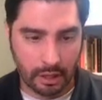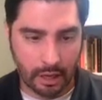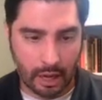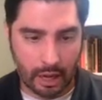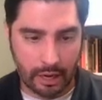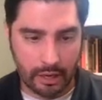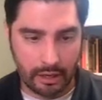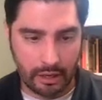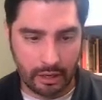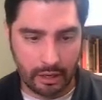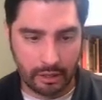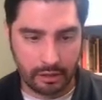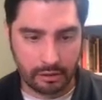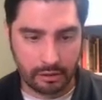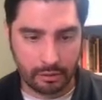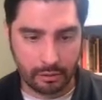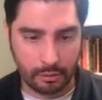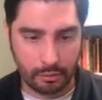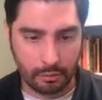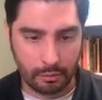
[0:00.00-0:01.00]
I need
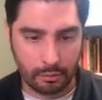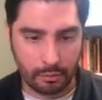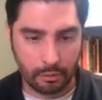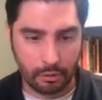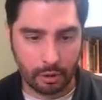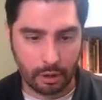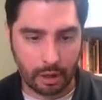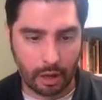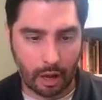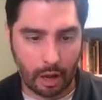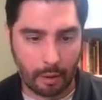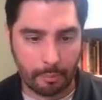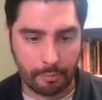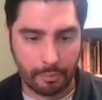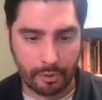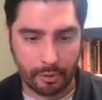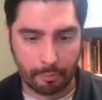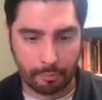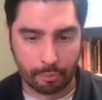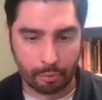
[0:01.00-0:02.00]
to look up
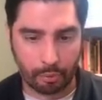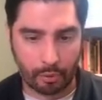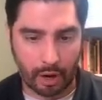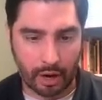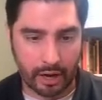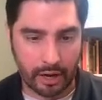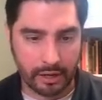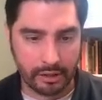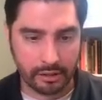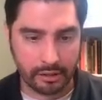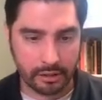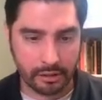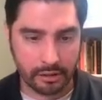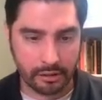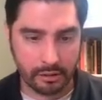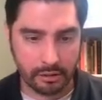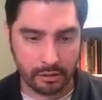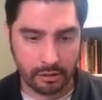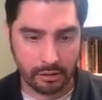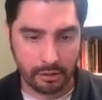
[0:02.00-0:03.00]
the
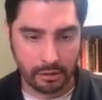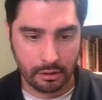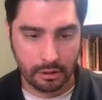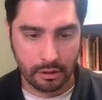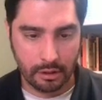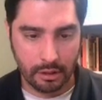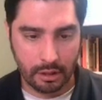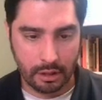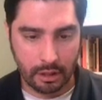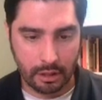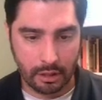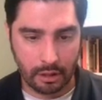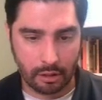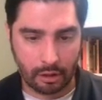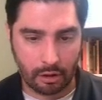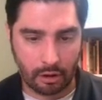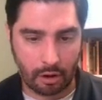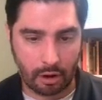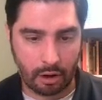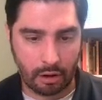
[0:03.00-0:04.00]
price in
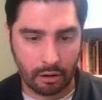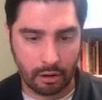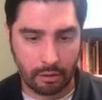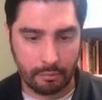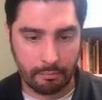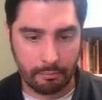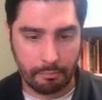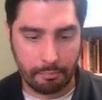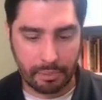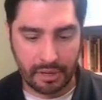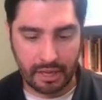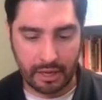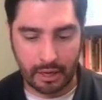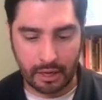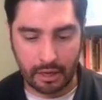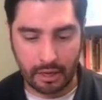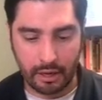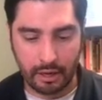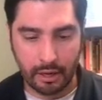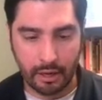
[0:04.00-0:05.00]
column
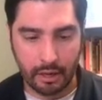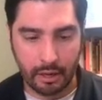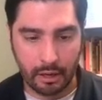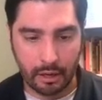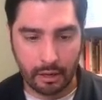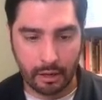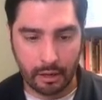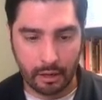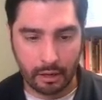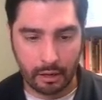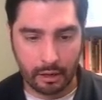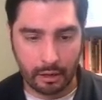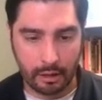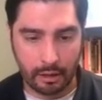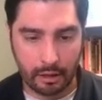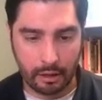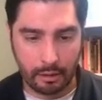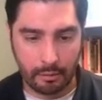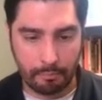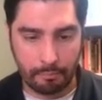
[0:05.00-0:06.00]
B
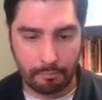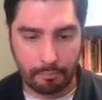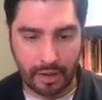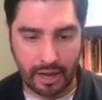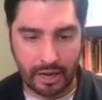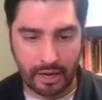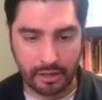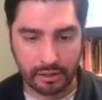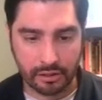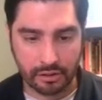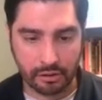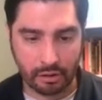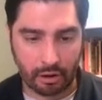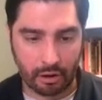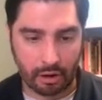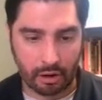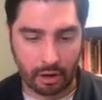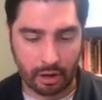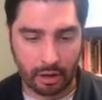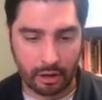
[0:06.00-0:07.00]
based
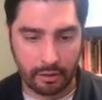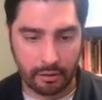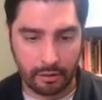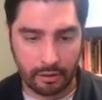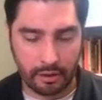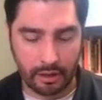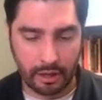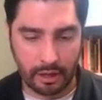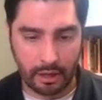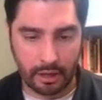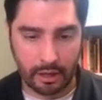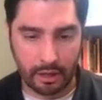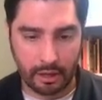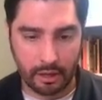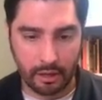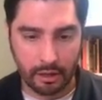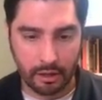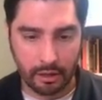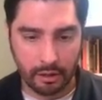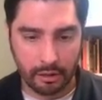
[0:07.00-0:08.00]
on the
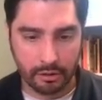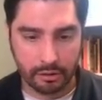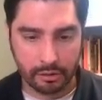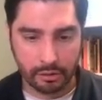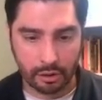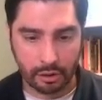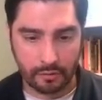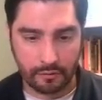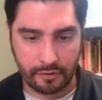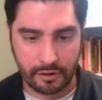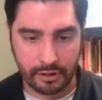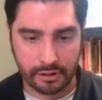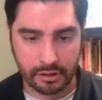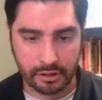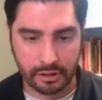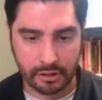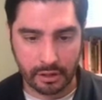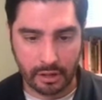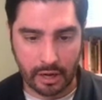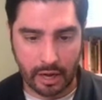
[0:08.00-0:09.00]

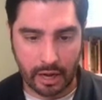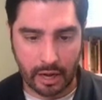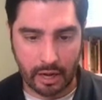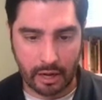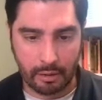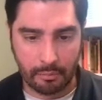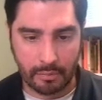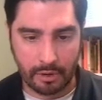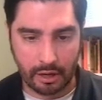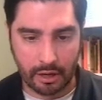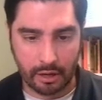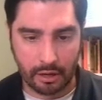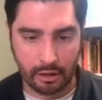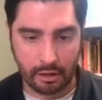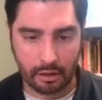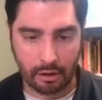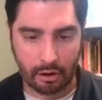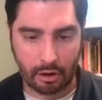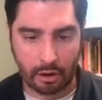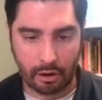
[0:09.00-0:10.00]
service name
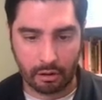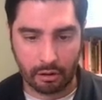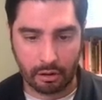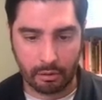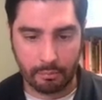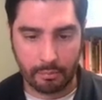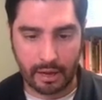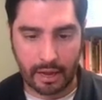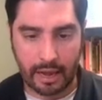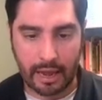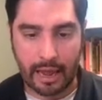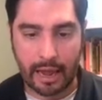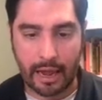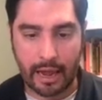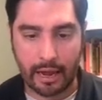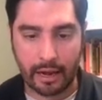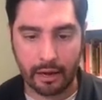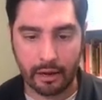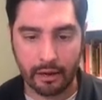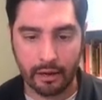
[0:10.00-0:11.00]
in column
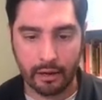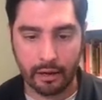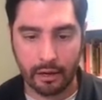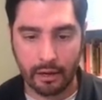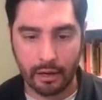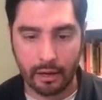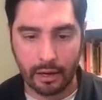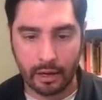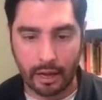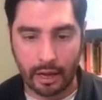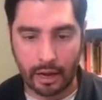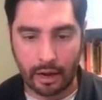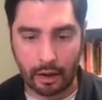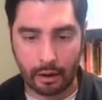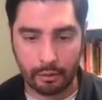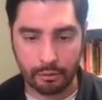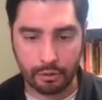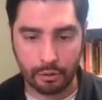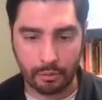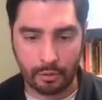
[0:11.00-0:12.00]
A.
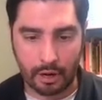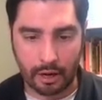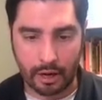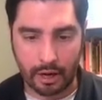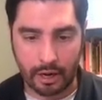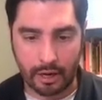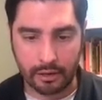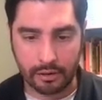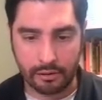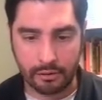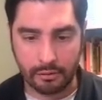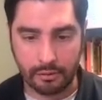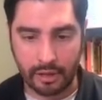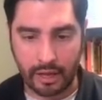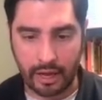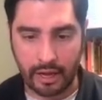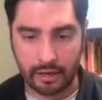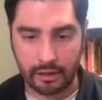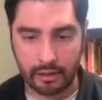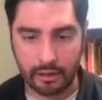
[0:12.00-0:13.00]
How do I do
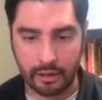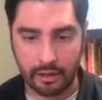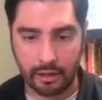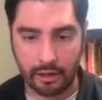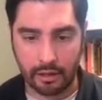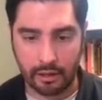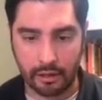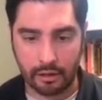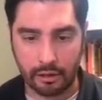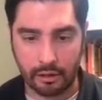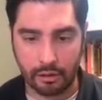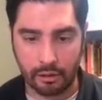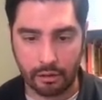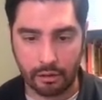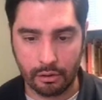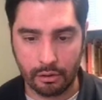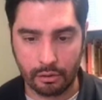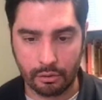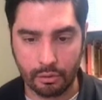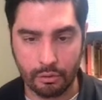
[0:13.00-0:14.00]
that? In
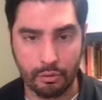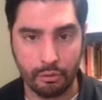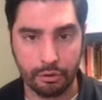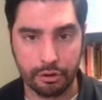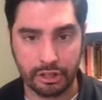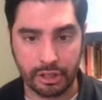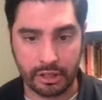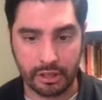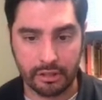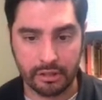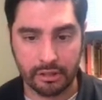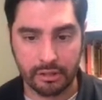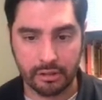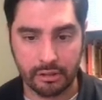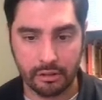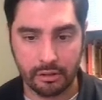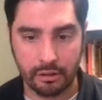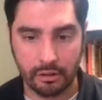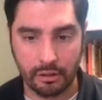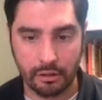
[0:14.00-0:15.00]
Google Sheets.